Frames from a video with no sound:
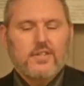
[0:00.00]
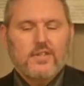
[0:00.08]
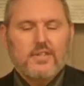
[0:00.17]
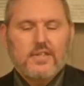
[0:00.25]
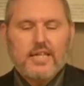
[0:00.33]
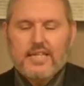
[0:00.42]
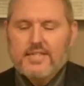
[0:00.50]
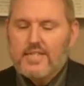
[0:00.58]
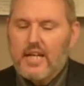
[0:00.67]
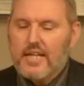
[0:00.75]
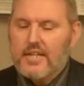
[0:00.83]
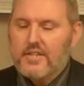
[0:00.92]
It is
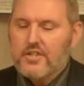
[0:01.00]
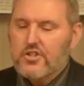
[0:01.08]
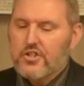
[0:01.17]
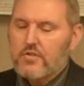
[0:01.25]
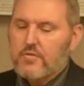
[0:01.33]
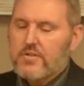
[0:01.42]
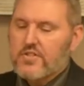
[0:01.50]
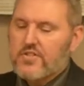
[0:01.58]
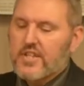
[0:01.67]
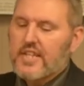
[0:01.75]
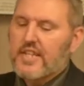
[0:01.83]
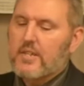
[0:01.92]
like unto children
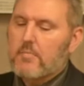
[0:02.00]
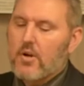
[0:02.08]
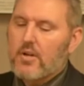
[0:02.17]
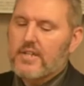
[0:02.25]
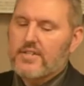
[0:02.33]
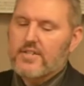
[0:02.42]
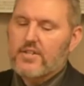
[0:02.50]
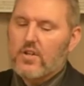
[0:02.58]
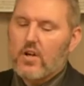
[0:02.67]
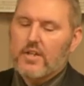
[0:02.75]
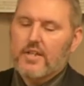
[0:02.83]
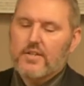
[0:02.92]
sitting in the markets and
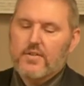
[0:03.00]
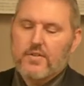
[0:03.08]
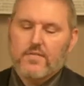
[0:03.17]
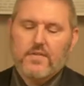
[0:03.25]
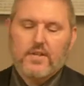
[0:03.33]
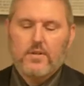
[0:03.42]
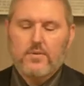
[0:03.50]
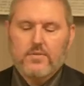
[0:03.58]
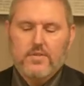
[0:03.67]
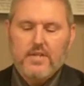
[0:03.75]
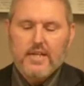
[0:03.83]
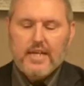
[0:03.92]
calling unto their fellows
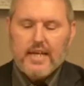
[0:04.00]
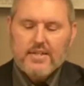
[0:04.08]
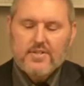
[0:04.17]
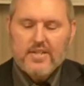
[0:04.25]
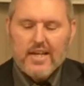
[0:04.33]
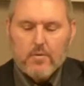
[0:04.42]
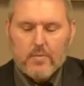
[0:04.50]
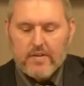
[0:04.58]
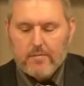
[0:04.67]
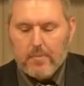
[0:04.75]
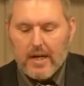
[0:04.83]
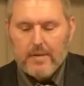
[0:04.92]
and saying, We have
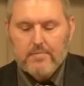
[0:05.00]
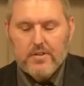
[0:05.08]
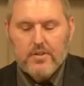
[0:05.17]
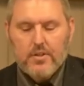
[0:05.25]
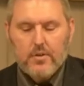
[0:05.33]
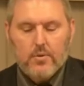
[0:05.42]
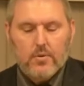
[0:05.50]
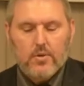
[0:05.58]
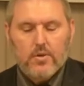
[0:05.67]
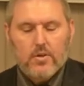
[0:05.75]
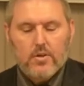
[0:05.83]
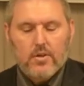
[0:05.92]
piped unto you,
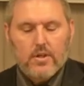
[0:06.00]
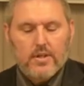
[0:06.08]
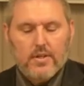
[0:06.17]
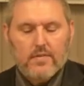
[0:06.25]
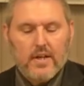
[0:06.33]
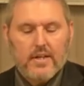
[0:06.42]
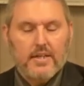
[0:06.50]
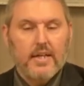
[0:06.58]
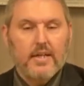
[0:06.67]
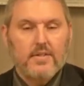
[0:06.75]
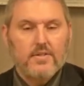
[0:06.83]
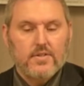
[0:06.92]
and ye have not
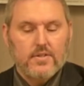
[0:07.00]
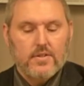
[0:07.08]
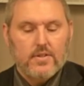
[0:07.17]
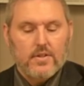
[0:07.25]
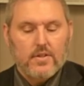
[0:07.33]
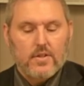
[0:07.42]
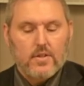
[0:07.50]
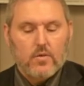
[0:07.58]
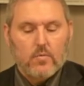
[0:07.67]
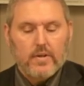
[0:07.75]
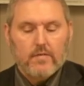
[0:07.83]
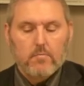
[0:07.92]
danced. We
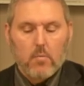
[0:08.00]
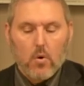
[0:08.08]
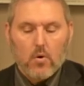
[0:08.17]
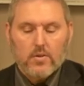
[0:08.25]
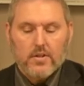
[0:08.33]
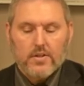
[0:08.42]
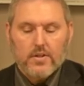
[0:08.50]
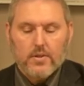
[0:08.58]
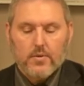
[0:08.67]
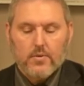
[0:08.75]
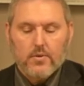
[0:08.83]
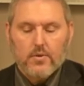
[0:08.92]
have mourned unto you,
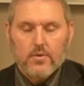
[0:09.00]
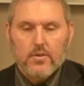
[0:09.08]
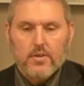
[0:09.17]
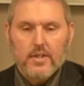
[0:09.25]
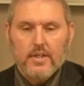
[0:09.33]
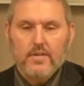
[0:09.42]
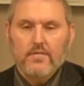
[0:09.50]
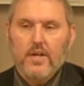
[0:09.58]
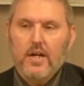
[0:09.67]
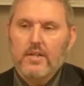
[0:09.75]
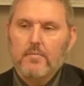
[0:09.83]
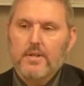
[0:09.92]
and ye have not
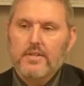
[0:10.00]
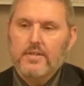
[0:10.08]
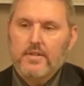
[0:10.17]
lamented.